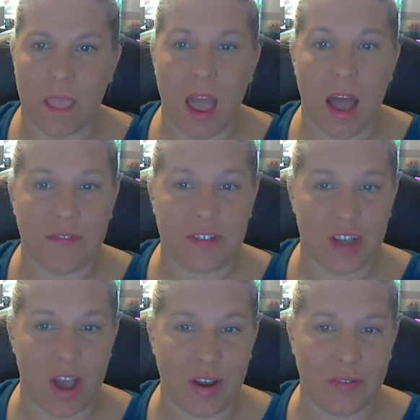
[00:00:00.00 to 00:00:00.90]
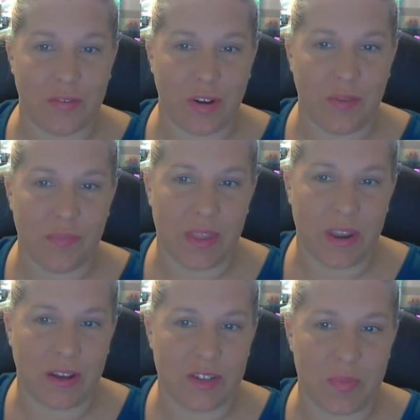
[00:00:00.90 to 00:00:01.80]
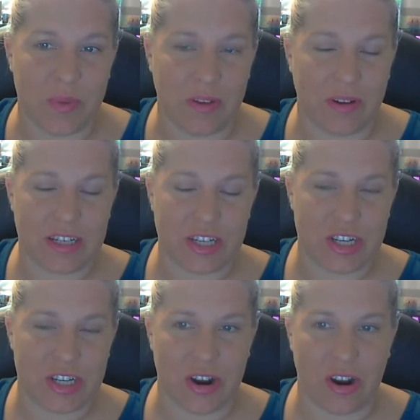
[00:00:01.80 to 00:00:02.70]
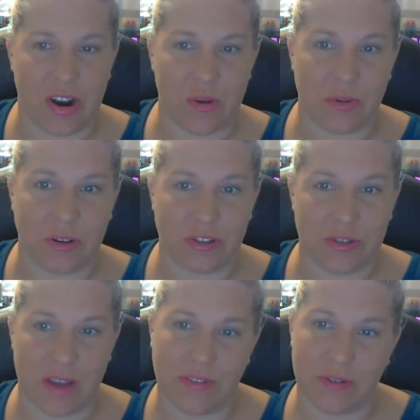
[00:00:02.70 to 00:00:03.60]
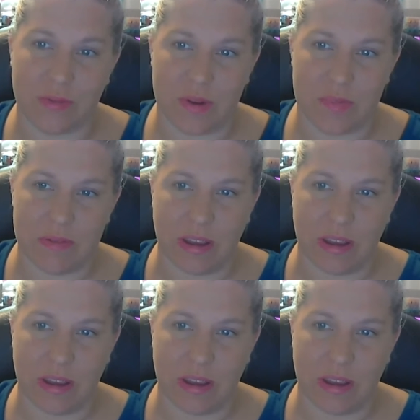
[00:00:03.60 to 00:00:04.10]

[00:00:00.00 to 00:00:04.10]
a photographer. They'd also be great to share our World Traveler Warmer